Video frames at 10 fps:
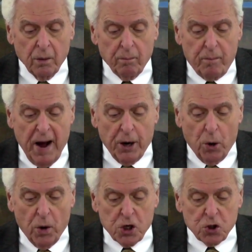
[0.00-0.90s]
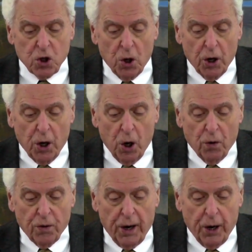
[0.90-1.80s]
Better is the
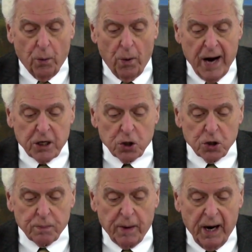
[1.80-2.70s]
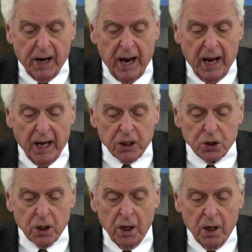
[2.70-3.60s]
little that a righteous man
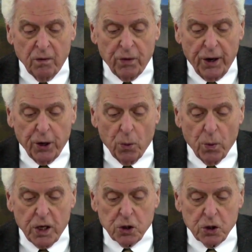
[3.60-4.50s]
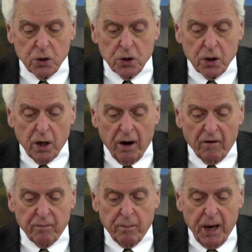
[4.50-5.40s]
has than the riches
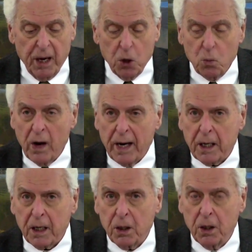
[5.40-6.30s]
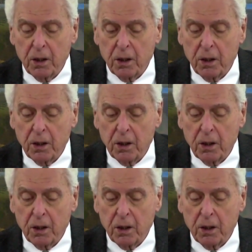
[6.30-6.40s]
of many wicked.